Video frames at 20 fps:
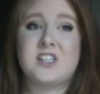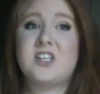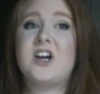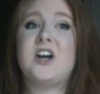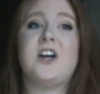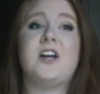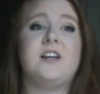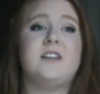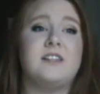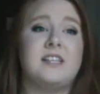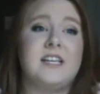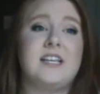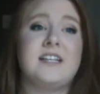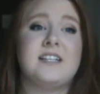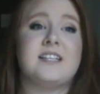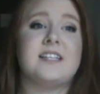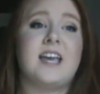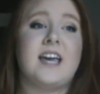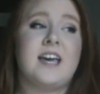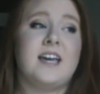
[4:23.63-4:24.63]

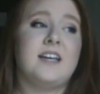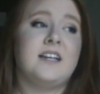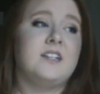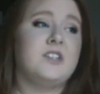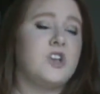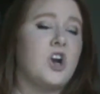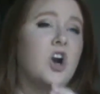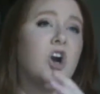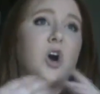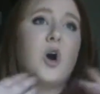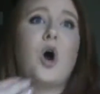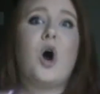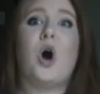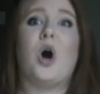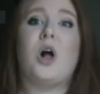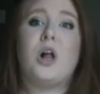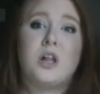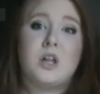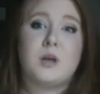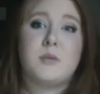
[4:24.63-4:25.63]
These kids are
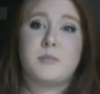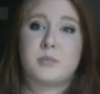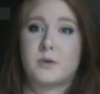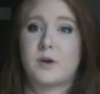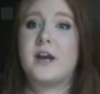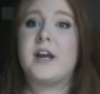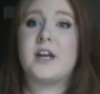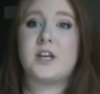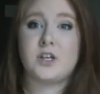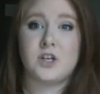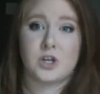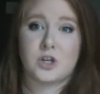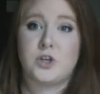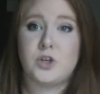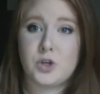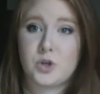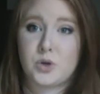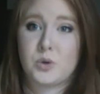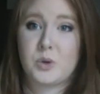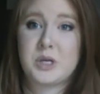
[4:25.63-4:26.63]
all brand
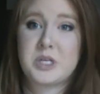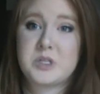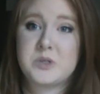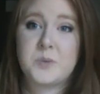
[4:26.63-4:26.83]
new.